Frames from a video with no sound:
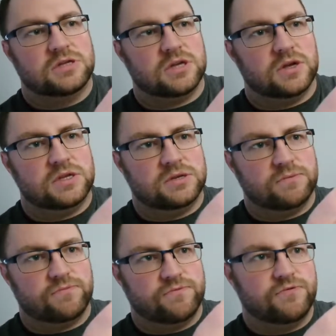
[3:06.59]
So
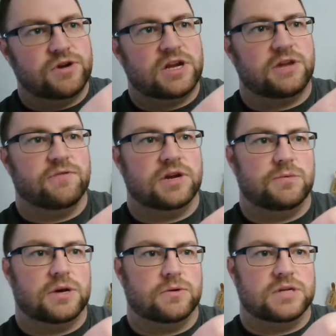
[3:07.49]
he's really,
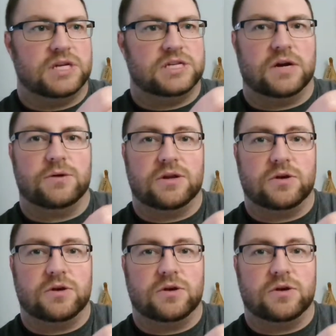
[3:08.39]
really well detailed.